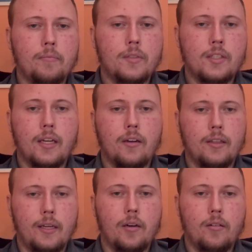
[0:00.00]
said
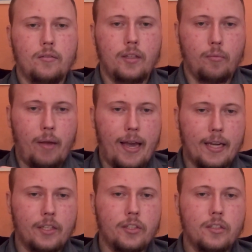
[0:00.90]
on their
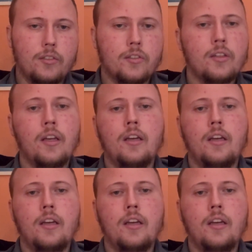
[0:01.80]
packages.